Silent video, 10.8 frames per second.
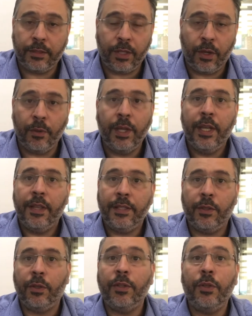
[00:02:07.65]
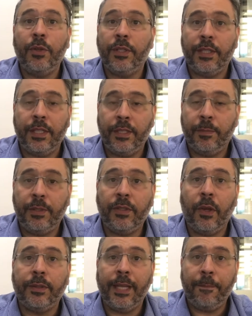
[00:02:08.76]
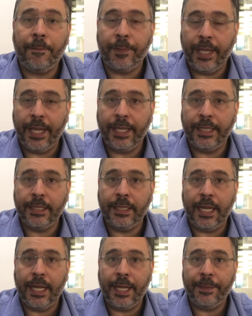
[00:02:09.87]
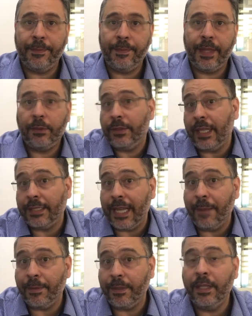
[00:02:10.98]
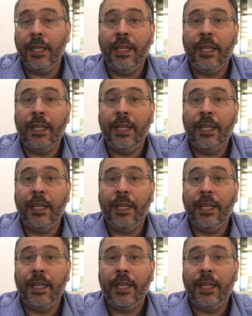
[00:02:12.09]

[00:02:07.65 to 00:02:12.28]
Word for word: So there's a lot of units that need to be soaked up and um, that'll start to happen.